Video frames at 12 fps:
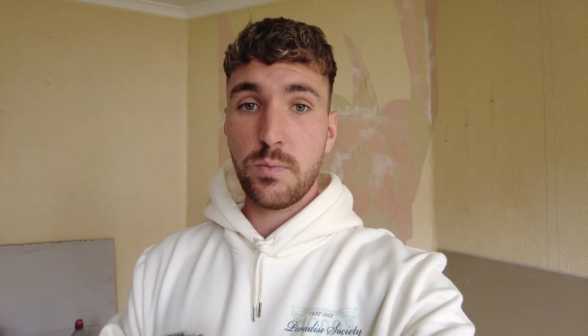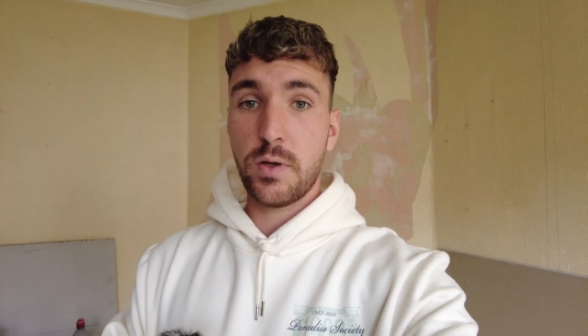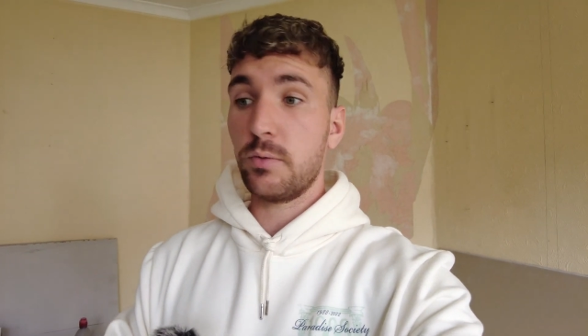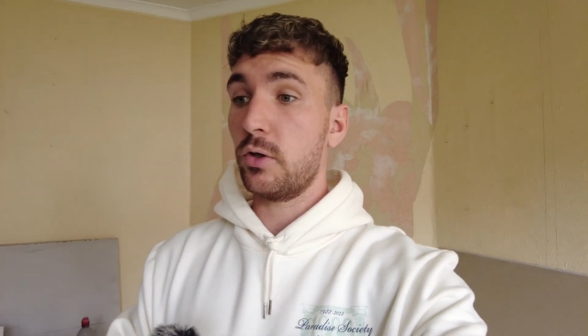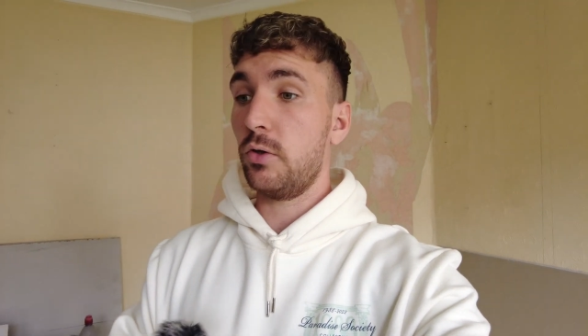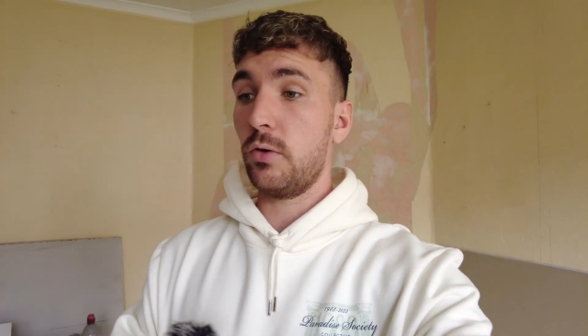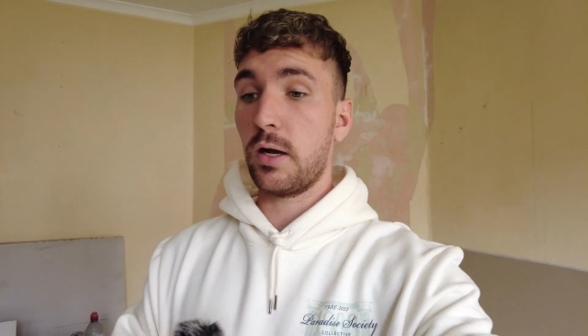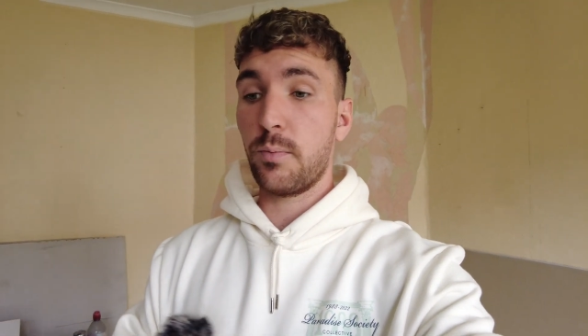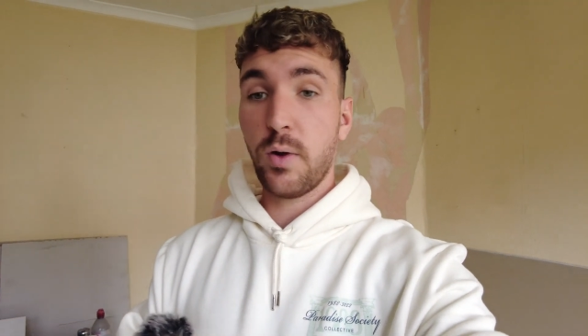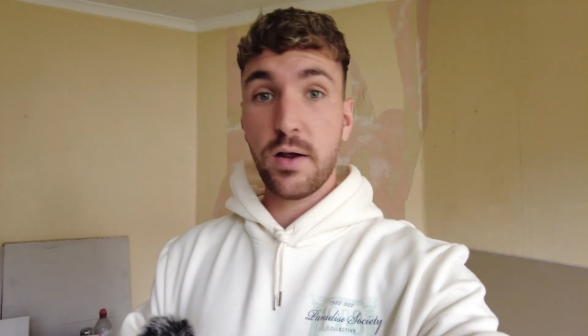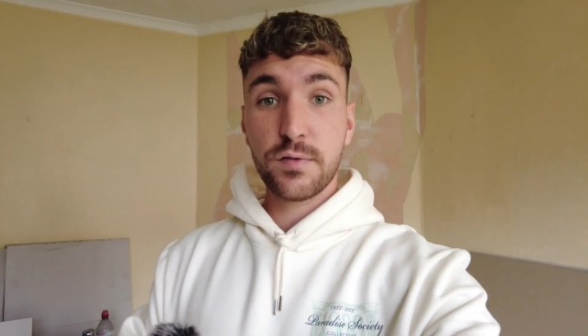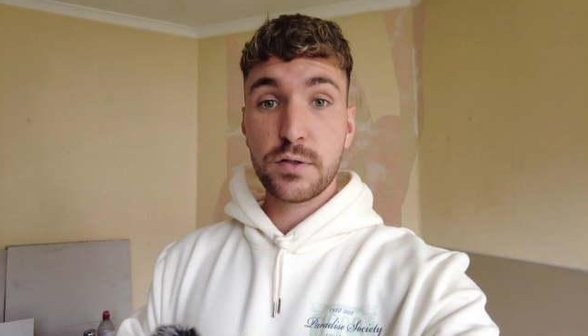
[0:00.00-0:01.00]
whether we're going to do like a
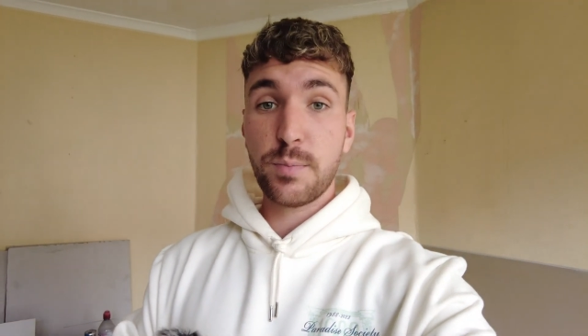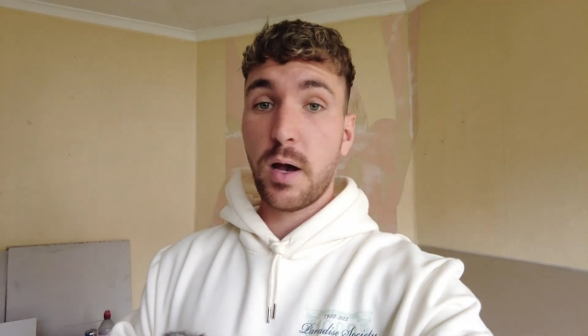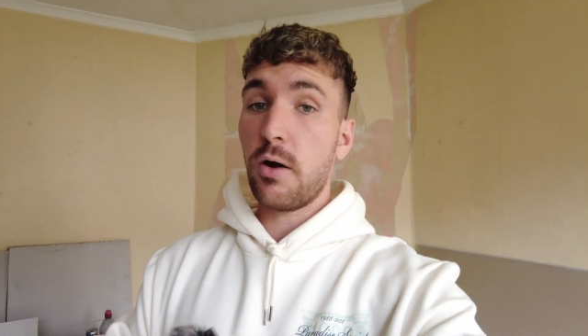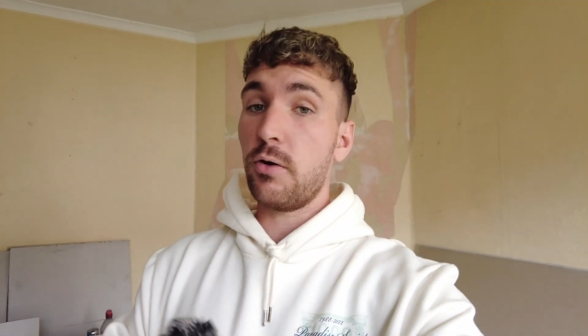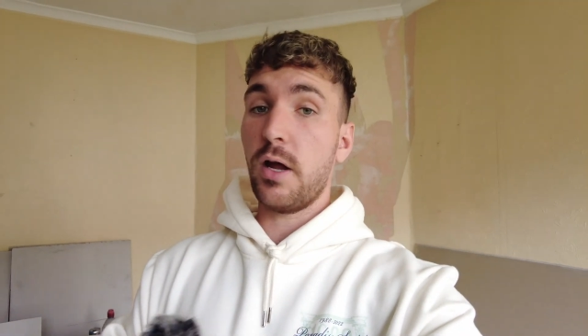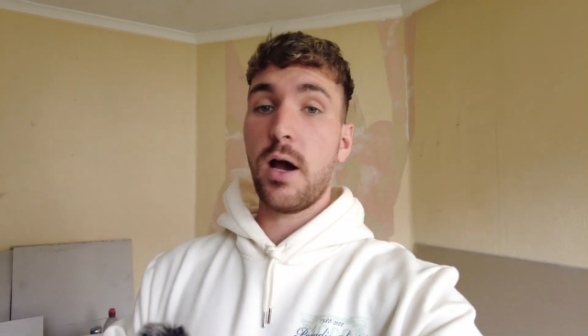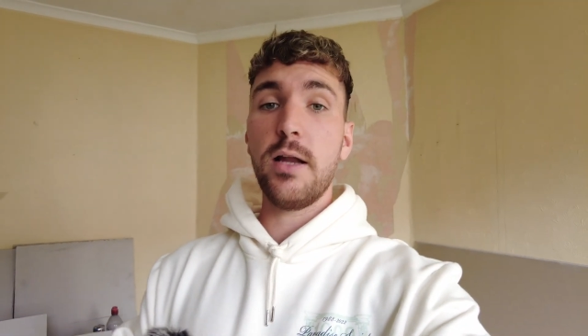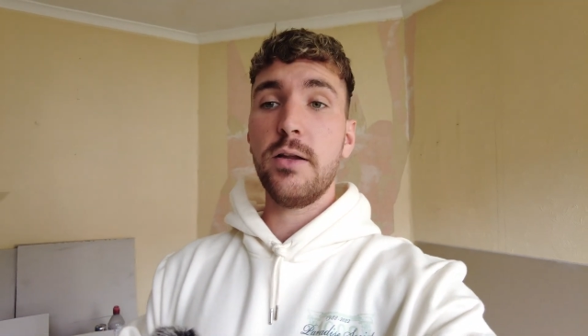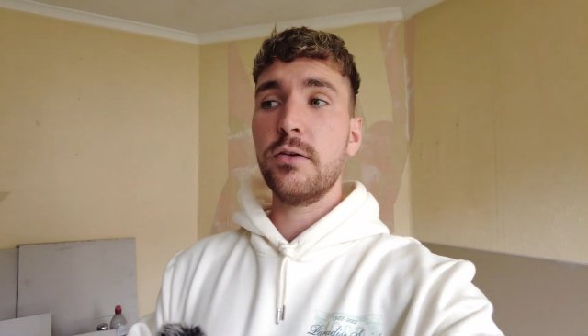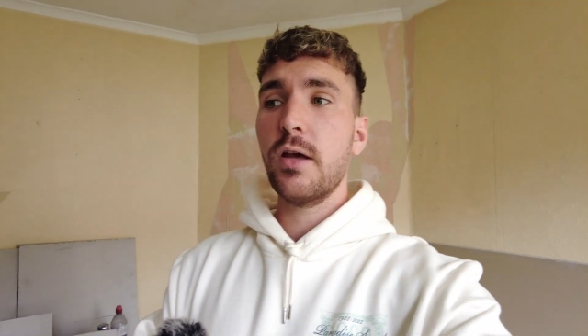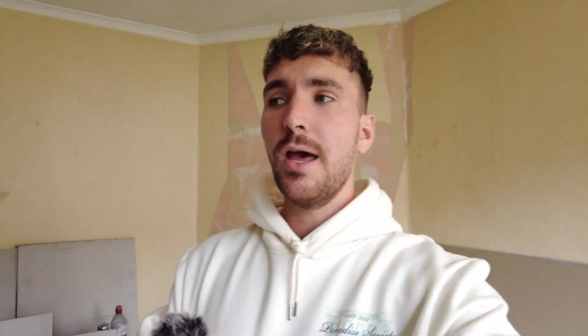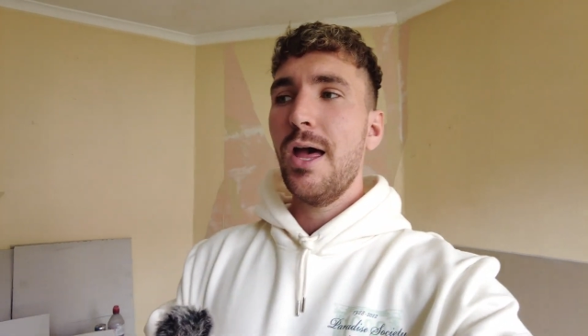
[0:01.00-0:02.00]
breakfast bar or an
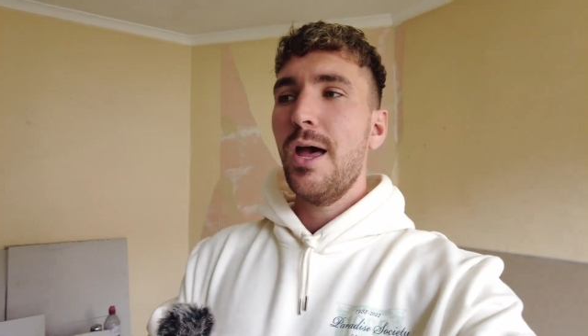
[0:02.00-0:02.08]
island.